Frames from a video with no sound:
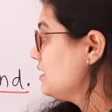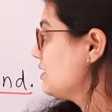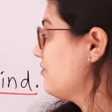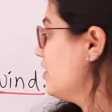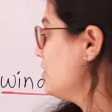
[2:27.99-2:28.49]
The
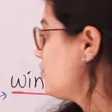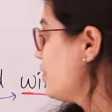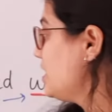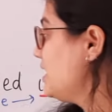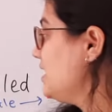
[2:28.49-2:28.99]
first
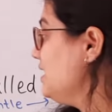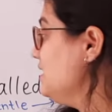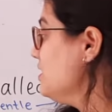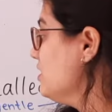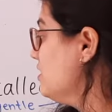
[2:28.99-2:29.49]
one
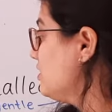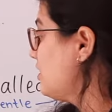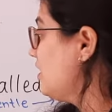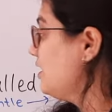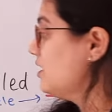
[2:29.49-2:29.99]
is
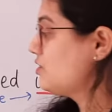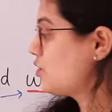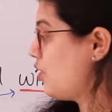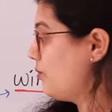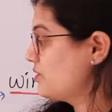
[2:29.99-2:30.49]

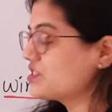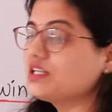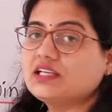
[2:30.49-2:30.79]
thunderstorms,